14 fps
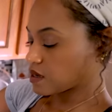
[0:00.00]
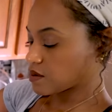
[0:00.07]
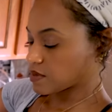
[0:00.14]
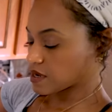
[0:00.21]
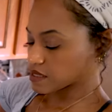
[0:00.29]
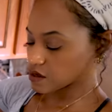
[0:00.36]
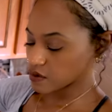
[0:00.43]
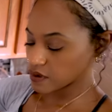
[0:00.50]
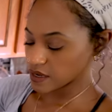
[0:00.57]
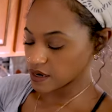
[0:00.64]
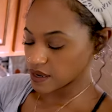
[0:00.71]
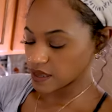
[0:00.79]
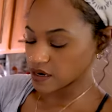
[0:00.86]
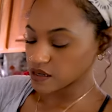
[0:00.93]
I'm about to go
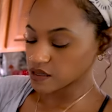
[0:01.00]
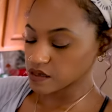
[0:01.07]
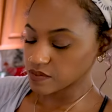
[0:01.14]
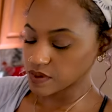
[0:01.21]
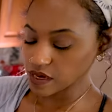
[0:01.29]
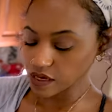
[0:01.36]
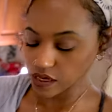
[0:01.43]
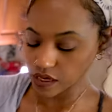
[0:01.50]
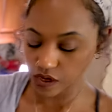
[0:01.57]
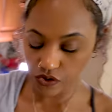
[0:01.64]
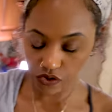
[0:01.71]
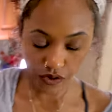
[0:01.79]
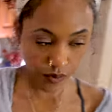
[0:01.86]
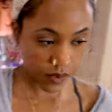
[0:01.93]
ahead and add it to my cookie
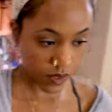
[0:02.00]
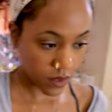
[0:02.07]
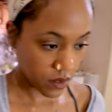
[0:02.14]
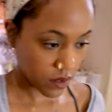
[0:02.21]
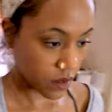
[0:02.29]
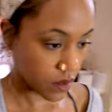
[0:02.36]
crumbs.